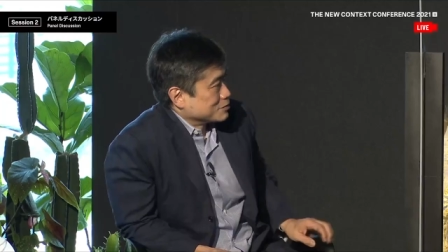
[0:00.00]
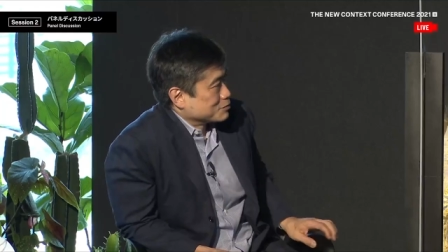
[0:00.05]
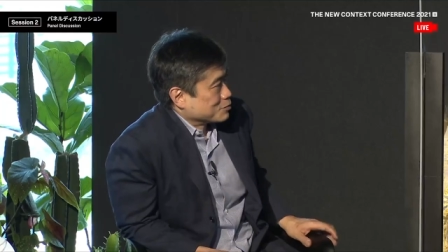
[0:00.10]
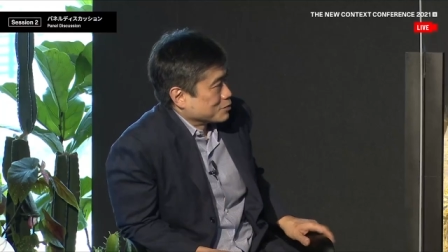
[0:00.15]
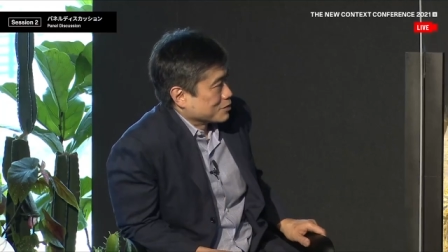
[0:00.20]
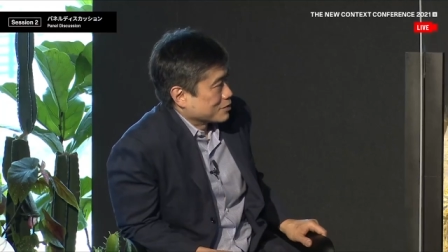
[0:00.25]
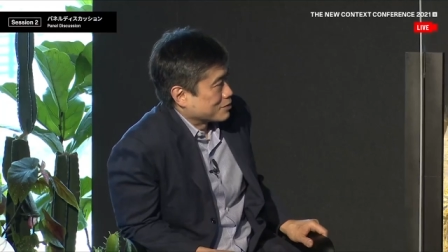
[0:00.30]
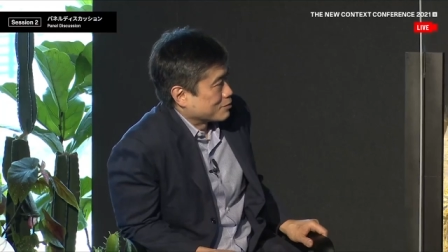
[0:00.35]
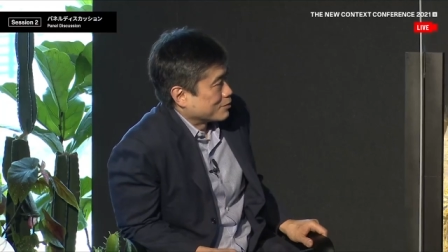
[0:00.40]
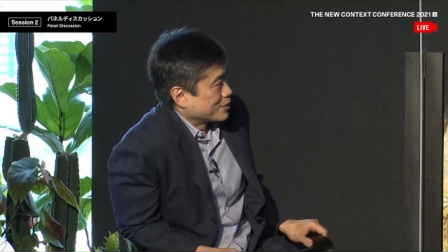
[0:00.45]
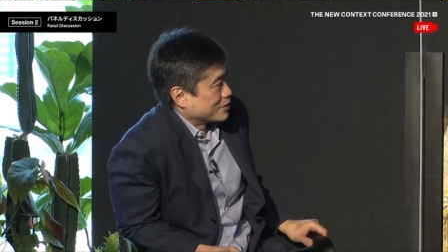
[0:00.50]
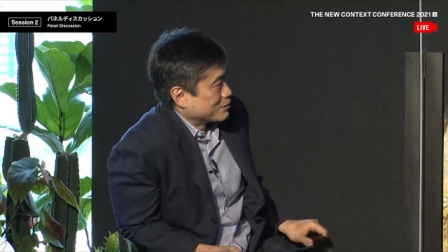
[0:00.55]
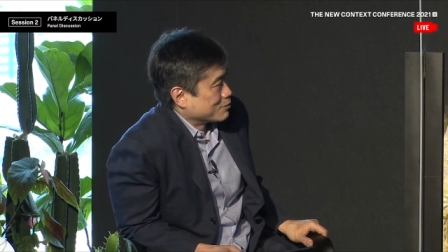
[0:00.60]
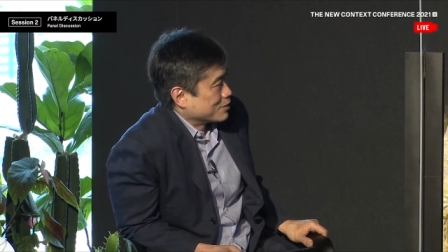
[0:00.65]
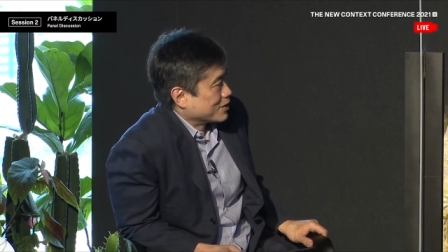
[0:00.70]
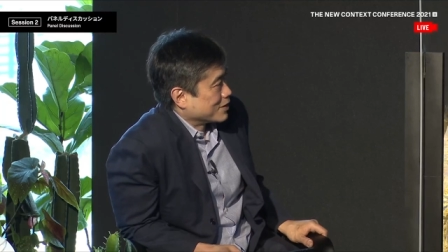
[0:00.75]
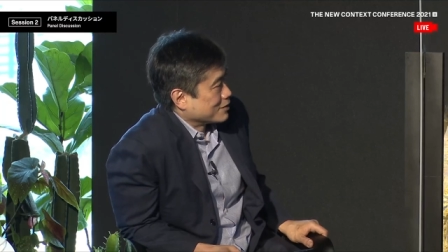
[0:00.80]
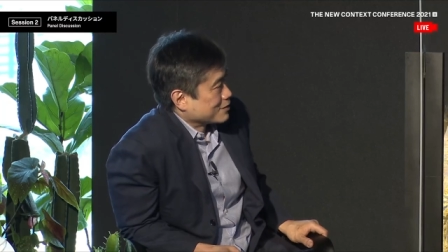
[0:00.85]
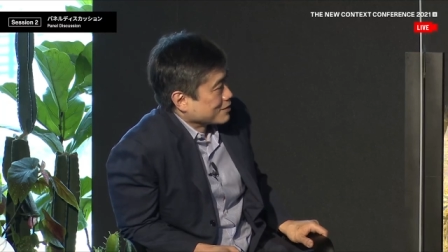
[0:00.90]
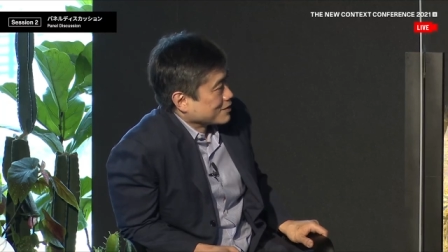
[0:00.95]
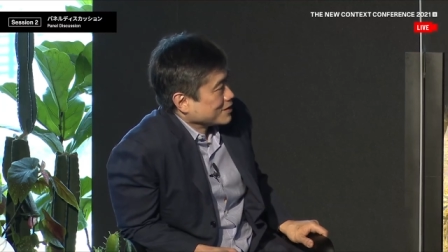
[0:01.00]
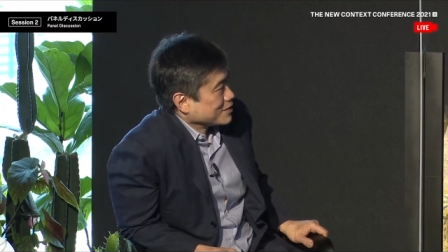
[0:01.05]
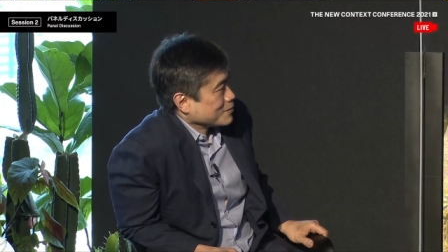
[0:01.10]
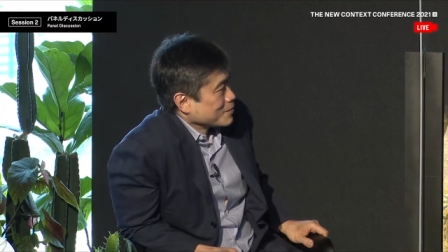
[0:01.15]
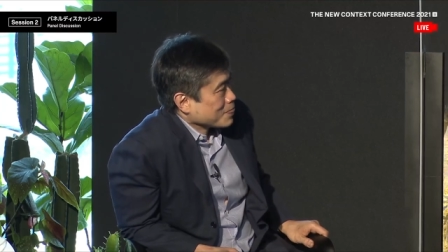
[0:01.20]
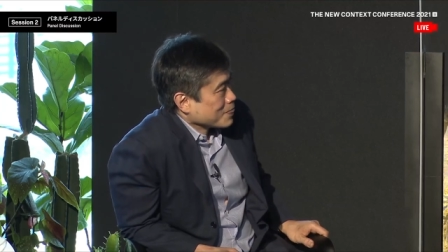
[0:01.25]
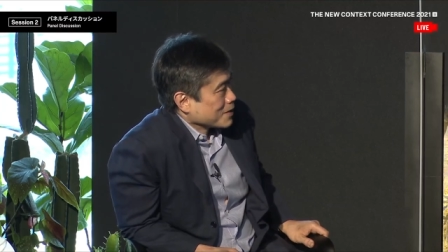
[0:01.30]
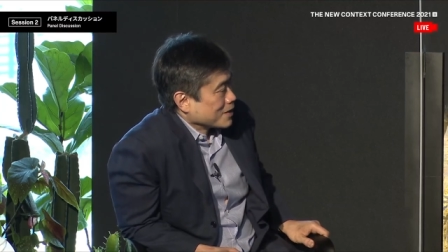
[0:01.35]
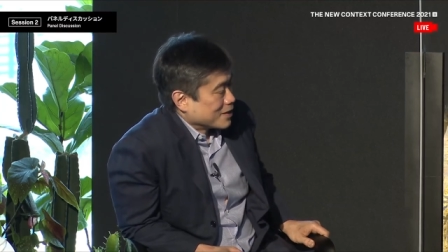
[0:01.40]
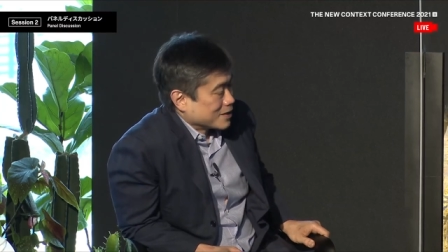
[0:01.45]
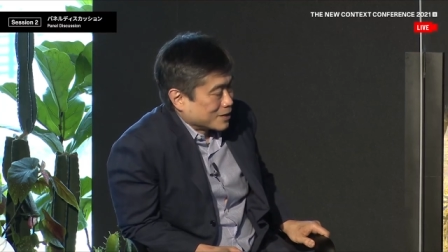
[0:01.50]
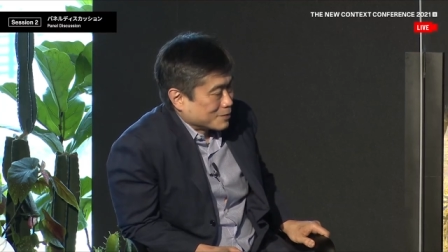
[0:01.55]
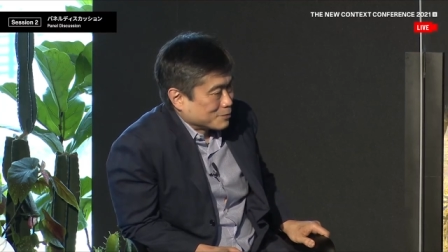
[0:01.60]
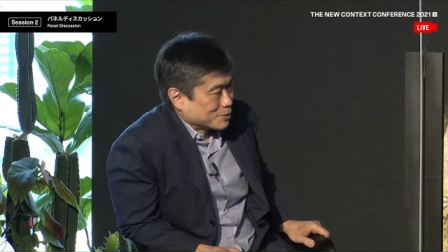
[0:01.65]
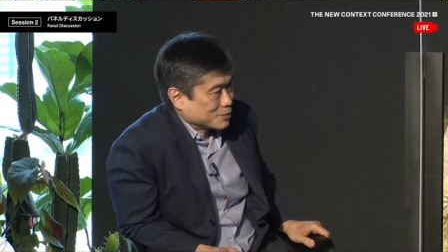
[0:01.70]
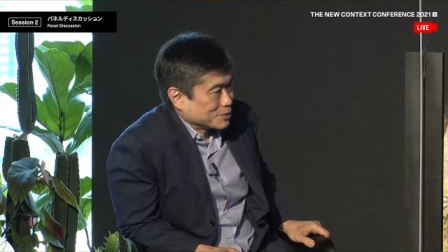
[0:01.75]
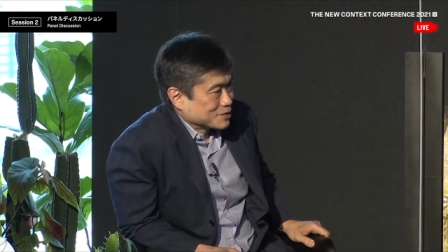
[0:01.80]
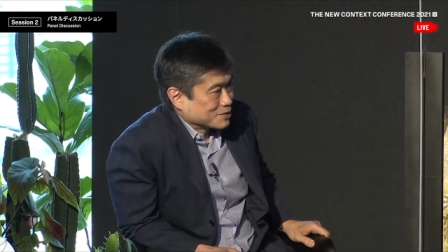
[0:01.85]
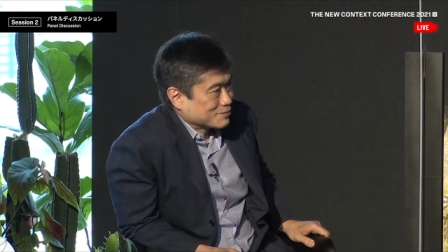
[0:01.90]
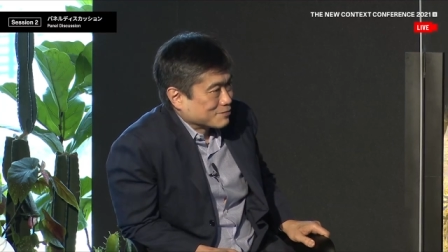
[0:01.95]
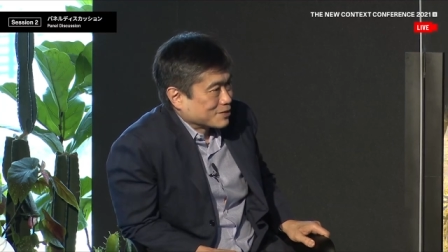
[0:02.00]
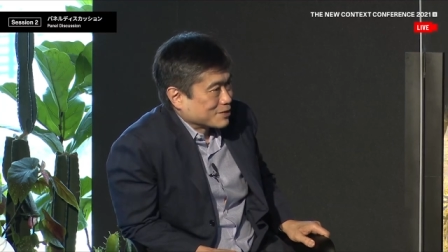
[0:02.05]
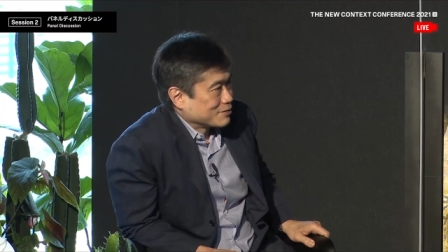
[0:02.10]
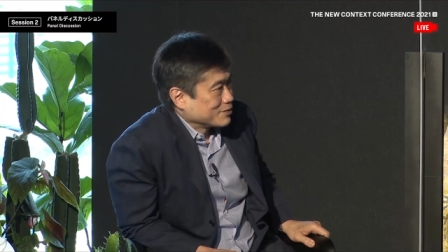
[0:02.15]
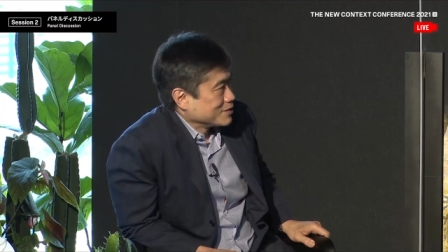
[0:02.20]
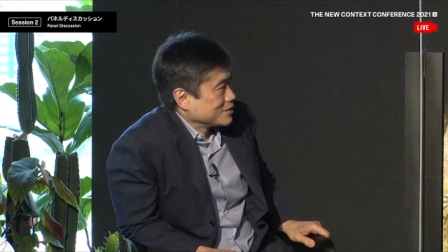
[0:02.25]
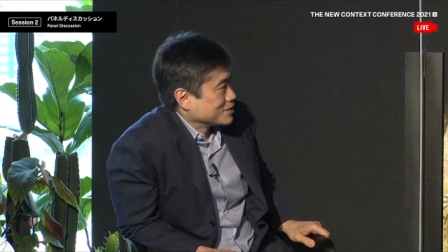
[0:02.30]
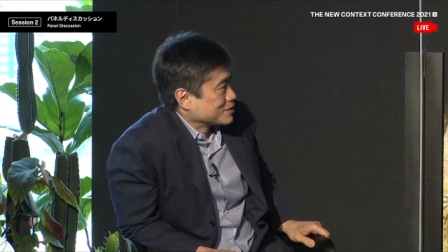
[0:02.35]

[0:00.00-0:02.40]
work quite well, and I'm always very